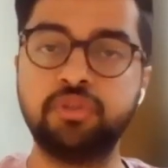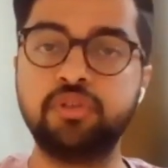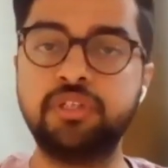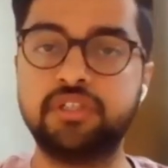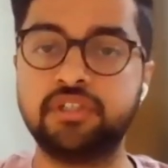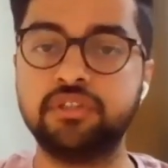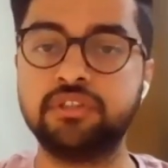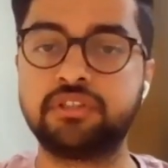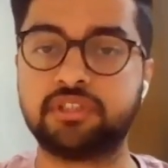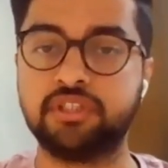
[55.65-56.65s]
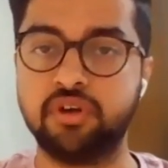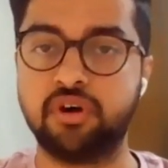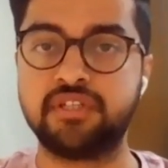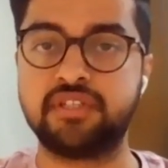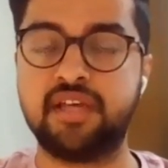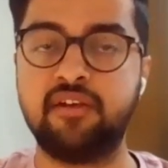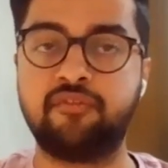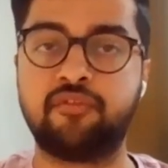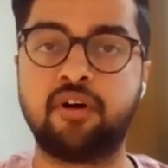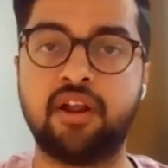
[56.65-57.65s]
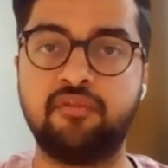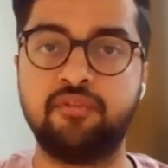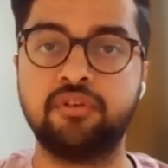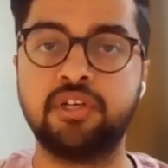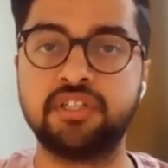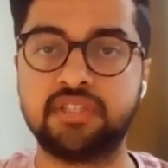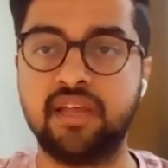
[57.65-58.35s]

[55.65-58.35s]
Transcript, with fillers: to introduce yourself for our viewers.